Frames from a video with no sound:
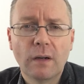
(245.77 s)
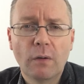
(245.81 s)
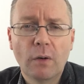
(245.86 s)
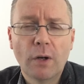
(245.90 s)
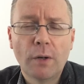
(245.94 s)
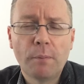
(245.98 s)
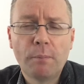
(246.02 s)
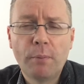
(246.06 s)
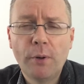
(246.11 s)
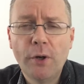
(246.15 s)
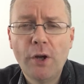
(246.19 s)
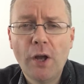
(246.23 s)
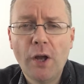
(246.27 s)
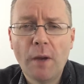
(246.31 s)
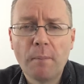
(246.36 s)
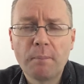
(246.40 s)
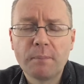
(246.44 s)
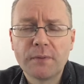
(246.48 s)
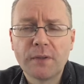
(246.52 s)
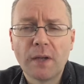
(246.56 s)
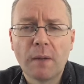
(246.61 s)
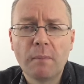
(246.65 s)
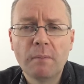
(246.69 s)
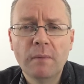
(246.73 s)
want to put
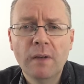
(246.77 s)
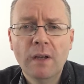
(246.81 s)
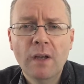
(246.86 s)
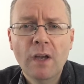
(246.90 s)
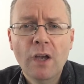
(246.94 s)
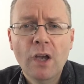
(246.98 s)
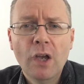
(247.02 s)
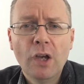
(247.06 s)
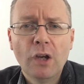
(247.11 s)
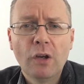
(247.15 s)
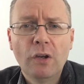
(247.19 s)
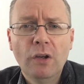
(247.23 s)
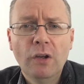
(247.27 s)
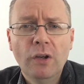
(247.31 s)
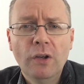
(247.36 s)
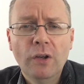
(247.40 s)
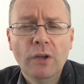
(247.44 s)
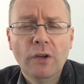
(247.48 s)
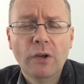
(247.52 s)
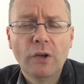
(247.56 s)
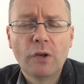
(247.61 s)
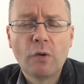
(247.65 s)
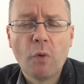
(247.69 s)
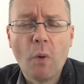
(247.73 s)
up some
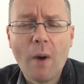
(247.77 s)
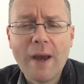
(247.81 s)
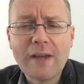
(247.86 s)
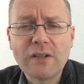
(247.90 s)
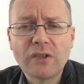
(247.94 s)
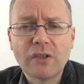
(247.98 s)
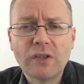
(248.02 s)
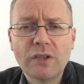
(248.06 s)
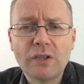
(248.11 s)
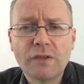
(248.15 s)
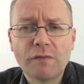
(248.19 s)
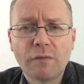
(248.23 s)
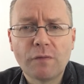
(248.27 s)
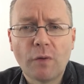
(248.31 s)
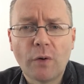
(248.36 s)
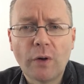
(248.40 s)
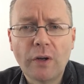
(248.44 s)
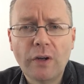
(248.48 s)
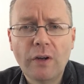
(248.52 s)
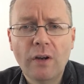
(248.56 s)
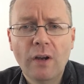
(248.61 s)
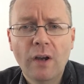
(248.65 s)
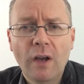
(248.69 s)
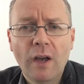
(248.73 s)
questions for
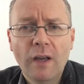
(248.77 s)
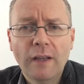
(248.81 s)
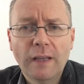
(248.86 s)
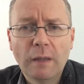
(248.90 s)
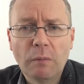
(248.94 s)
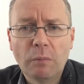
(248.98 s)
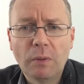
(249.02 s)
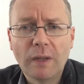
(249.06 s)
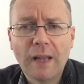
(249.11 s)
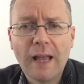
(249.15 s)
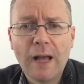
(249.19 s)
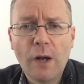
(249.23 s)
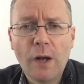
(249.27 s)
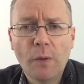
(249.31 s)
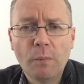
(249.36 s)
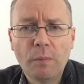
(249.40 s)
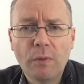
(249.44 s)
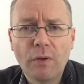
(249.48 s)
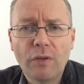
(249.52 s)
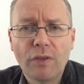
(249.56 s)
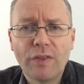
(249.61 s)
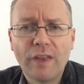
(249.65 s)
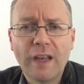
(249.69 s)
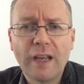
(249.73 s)
you that will help
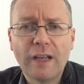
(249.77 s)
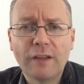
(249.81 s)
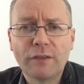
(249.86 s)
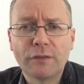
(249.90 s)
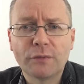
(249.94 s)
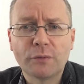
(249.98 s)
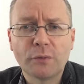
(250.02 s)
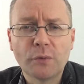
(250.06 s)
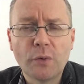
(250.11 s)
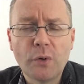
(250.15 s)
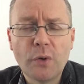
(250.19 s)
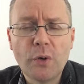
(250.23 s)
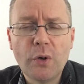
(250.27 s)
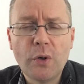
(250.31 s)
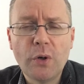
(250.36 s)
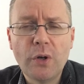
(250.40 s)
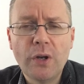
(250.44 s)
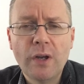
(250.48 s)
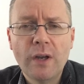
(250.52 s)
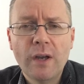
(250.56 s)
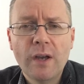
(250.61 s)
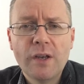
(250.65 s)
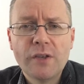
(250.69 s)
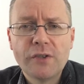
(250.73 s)
you think through
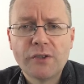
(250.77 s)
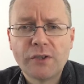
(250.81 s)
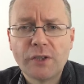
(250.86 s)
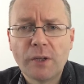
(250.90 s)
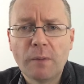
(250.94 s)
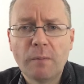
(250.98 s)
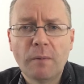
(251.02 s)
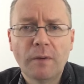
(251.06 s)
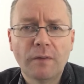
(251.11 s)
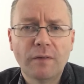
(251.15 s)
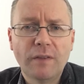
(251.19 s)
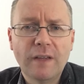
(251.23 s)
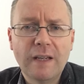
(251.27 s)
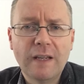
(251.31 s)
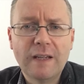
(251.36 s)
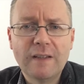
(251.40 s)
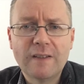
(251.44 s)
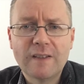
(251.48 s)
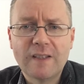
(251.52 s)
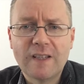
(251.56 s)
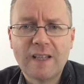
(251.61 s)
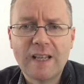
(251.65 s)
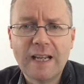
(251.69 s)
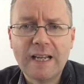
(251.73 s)
some of
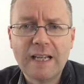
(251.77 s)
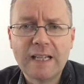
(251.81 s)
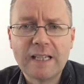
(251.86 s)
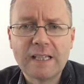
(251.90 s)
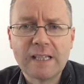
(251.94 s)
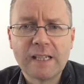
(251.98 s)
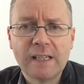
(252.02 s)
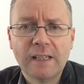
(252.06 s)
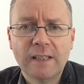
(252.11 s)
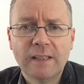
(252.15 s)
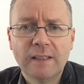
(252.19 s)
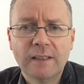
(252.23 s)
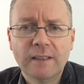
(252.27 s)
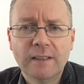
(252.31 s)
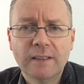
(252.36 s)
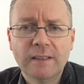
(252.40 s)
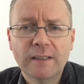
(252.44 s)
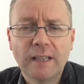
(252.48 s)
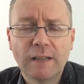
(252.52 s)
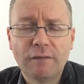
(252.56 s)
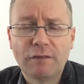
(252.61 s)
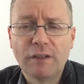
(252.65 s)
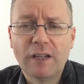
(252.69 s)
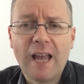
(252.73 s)
these things.
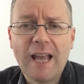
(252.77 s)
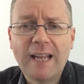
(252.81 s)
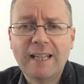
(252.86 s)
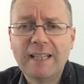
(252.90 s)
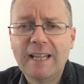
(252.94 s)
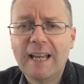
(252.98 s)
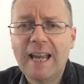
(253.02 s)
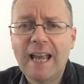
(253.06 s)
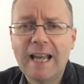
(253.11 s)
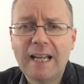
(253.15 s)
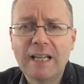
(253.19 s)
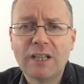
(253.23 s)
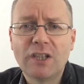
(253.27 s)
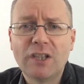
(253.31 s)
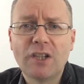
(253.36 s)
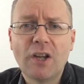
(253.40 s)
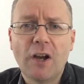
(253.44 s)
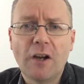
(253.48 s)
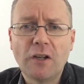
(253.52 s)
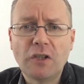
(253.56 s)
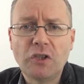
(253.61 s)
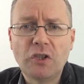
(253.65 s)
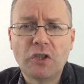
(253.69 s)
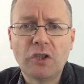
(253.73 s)
If you'd like to get in
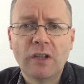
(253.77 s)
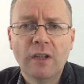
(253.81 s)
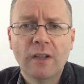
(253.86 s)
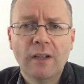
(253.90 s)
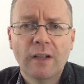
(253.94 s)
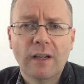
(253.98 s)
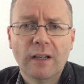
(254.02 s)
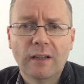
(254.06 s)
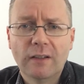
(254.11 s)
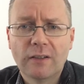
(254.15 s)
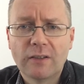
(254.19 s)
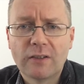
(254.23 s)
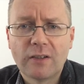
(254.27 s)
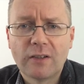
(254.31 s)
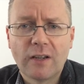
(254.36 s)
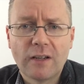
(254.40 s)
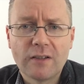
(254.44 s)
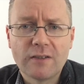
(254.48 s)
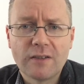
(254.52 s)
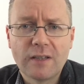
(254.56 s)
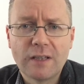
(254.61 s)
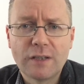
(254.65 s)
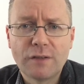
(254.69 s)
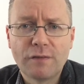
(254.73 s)
touch and
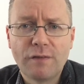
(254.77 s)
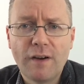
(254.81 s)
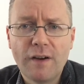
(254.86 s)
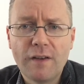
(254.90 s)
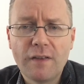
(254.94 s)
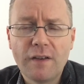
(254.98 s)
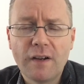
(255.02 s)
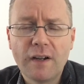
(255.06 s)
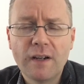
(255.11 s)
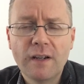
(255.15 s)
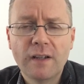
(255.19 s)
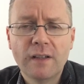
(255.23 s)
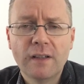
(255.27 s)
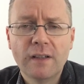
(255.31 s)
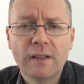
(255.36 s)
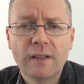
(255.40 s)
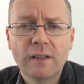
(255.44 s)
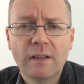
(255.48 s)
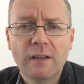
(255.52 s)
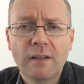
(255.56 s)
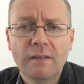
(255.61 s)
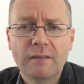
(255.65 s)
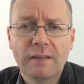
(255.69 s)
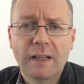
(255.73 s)
discuss this further,
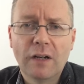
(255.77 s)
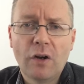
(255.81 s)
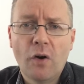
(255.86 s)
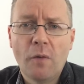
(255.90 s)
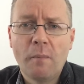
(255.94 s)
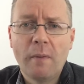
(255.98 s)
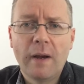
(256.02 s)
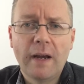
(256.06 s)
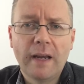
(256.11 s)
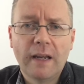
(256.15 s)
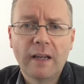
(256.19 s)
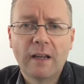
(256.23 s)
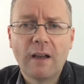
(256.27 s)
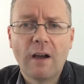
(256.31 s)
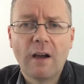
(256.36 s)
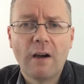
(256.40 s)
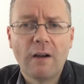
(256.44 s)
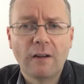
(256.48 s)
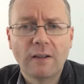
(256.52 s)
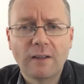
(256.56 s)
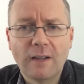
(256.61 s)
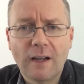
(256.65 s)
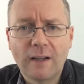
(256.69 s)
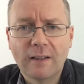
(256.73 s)
then all my
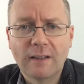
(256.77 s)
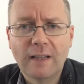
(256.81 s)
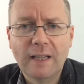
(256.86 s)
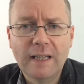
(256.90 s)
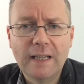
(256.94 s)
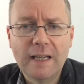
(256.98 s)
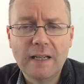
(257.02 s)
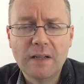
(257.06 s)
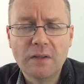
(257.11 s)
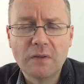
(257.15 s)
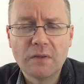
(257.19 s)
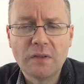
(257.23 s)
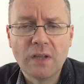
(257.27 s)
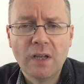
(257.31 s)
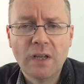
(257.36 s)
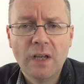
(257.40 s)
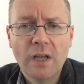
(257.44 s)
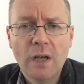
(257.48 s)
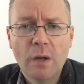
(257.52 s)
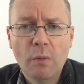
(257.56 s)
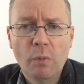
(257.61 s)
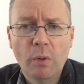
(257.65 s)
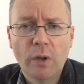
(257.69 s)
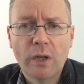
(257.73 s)
contact details
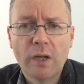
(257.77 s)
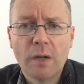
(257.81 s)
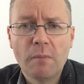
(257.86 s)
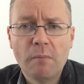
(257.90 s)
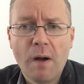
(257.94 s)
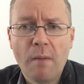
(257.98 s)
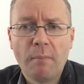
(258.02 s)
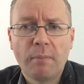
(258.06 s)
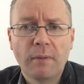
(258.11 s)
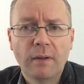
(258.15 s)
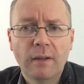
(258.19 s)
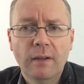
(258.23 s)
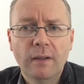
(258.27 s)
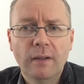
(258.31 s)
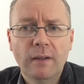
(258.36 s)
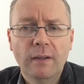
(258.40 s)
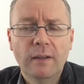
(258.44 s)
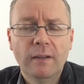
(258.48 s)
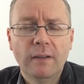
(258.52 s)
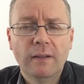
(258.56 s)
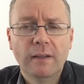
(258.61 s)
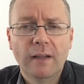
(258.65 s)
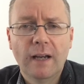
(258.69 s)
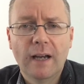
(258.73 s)
will come up
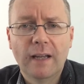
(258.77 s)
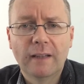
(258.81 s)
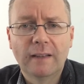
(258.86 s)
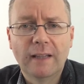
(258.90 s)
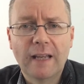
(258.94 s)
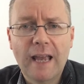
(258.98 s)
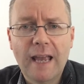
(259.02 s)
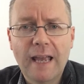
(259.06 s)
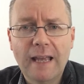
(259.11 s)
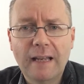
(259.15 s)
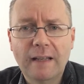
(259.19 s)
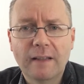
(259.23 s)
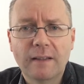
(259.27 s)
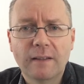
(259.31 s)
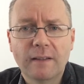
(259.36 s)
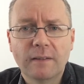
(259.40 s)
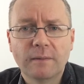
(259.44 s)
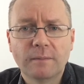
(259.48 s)
at the end.